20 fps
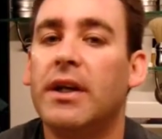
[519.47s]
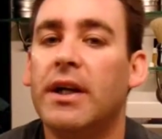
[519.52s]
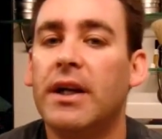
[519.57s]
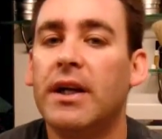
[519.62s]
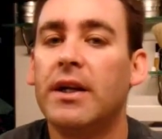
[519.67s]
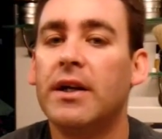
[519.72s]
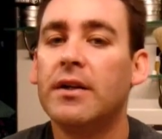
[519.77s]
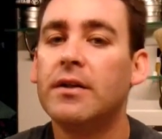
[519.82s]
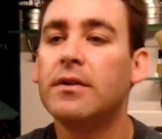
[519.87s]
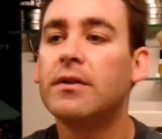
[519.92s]

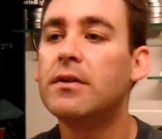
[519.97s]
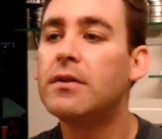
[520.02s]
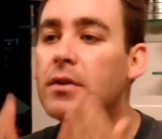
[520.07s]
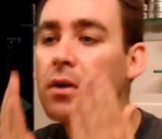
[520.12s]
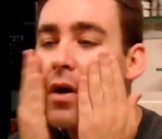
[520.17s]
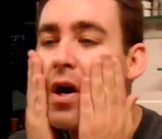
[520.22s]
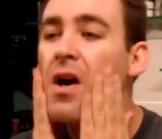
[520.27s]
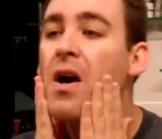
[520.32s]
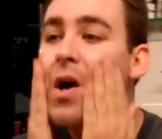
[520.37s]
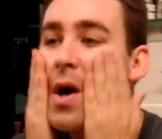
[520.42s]

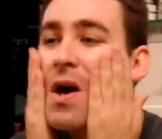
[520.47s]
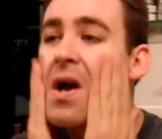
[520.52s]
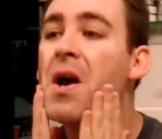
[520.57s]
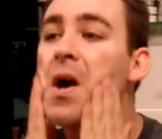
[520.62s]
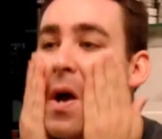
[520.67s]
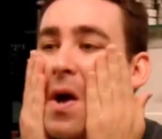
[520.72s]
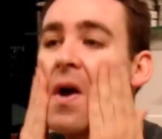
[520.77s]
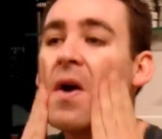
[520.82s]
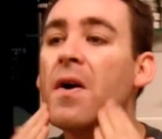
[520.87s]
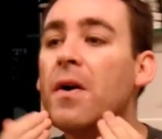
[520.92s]
hands
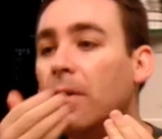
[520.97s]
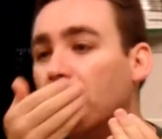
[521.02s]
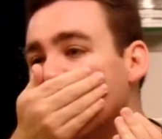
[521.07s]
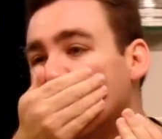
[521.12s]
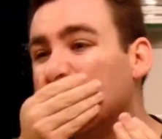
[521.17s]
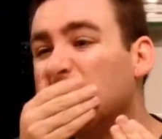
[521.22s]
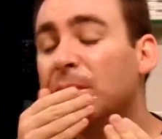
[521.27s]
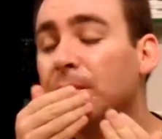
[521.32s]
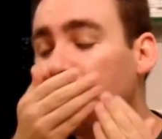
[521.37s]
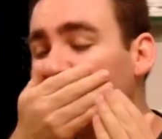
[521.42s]

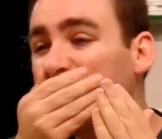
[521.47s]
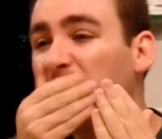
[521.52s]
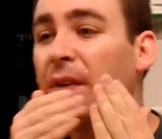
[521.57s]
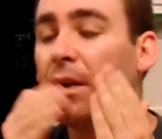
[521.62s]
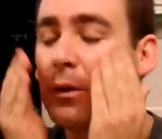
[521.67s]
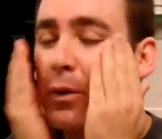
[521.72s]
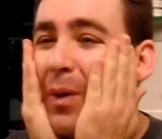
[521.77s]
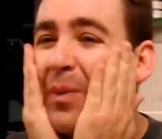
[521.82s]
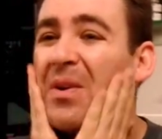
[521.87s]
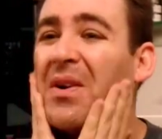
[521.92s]

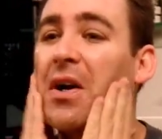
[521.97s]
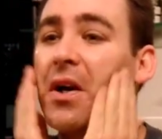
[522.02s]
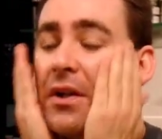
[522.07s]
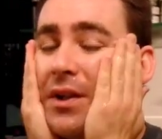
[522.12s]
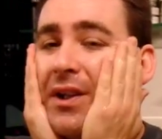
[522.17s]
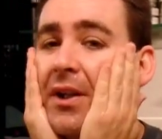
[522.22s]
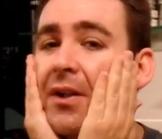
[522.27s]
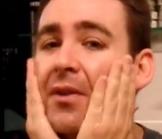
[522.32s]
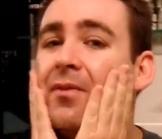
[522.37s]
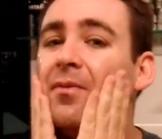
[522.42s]
and rub it
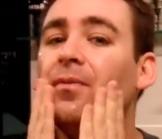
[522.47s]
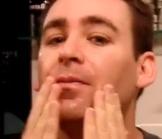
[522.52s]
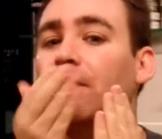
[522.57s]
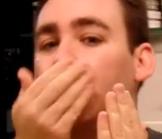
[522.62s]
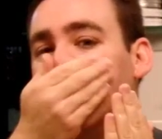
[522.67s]
on there.